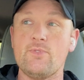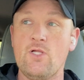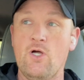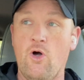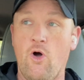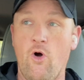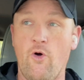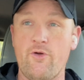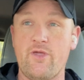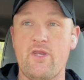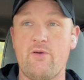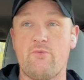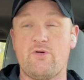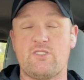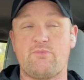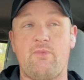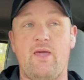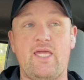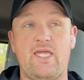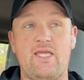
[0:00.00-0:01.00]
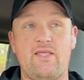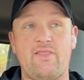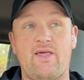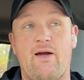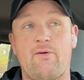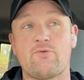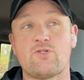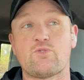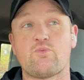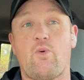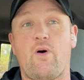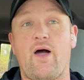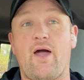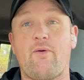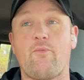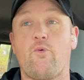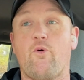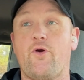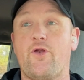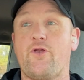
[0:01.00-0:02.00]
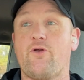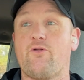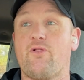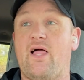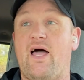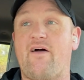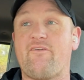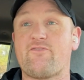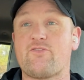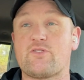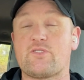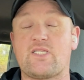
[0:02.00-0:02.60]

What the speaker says: Hogan was making. That was why Warrior left,